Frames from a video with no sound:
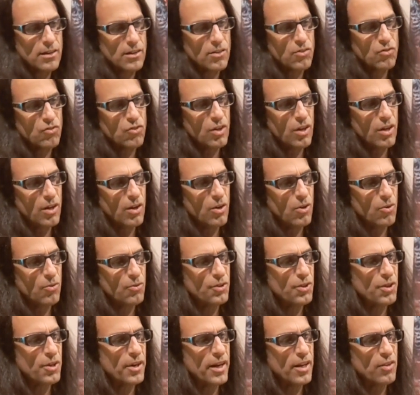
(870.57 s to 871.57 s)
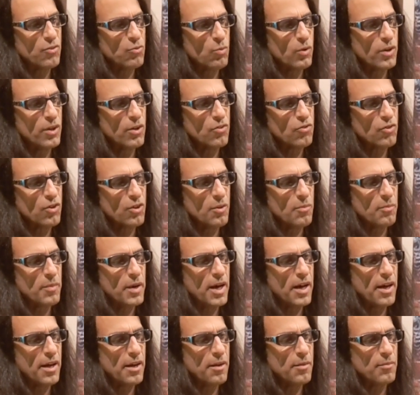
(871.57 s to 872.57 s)
So, you know, it has wheels on the
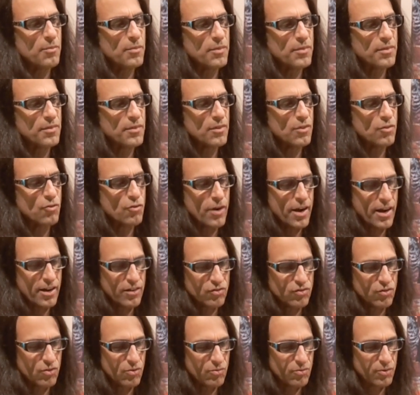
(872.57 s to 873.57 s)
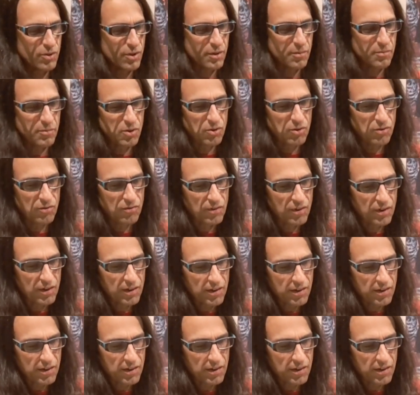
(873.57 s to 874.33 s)
bottom. Tracks don't really move.